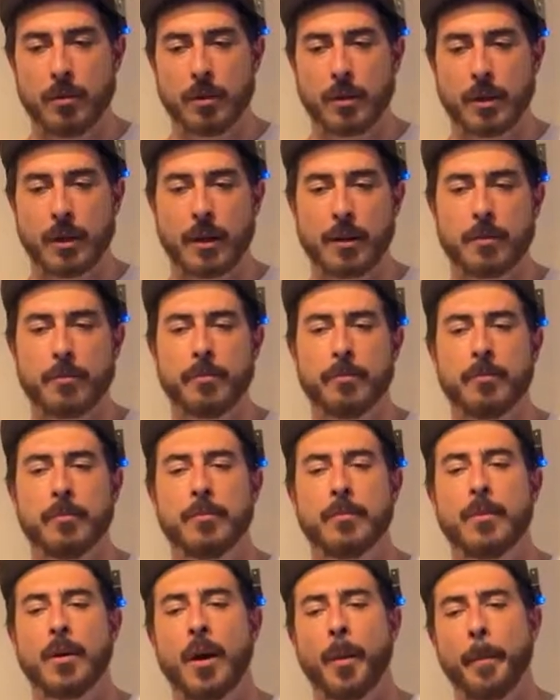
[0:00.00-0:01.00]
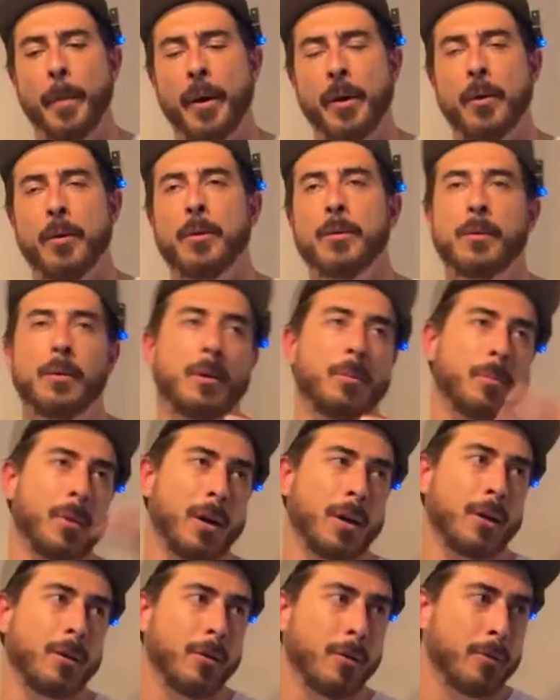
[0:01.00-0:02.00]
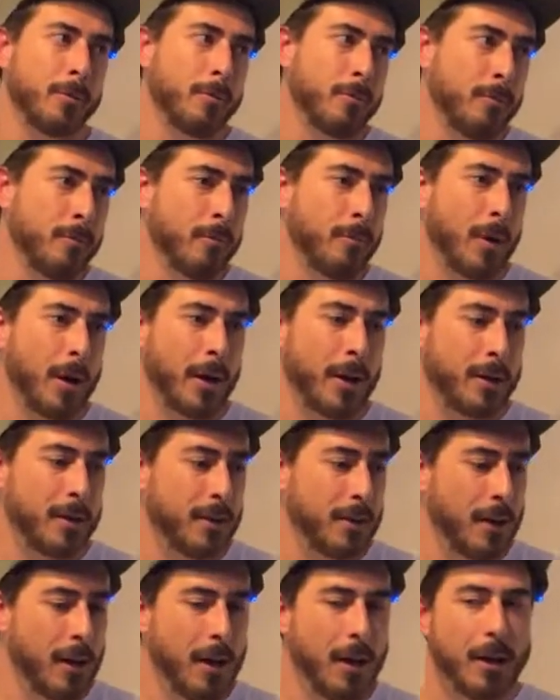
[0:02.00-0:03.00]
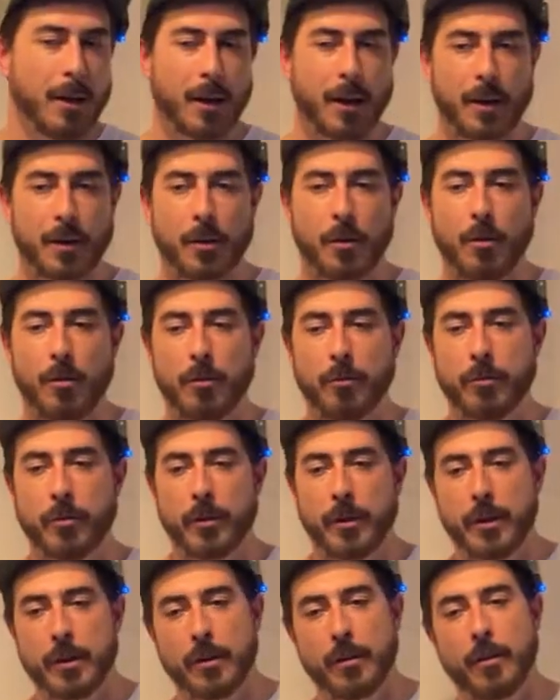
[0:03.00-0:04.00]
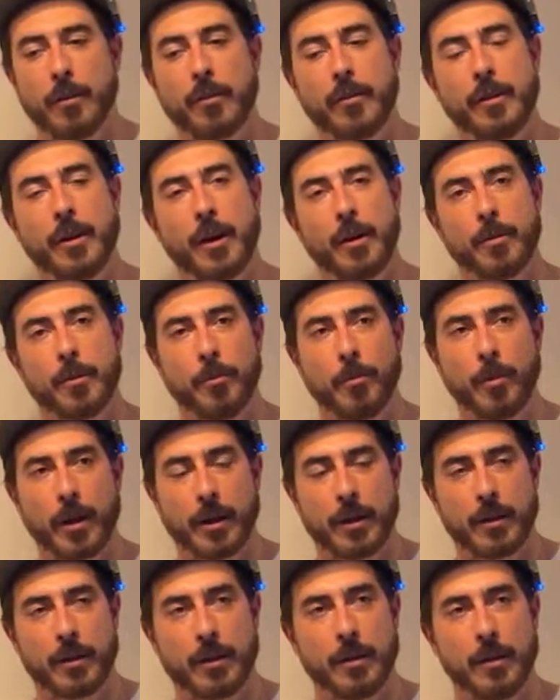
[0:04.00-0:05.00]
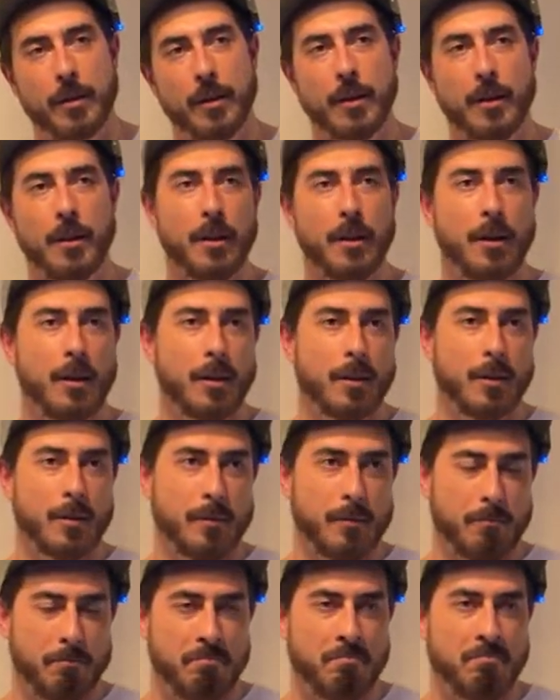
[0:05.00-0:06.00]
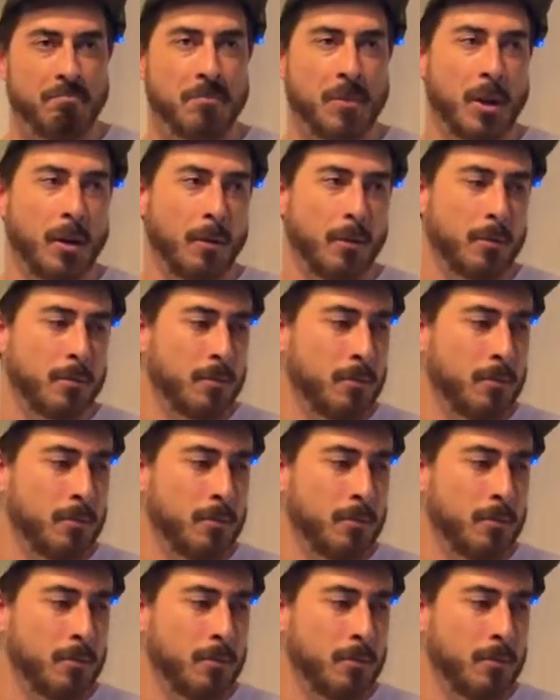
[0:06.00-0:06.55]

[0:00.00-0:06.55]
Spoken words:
kind of on my own in my own mind kind of go over it, see how it went, you know,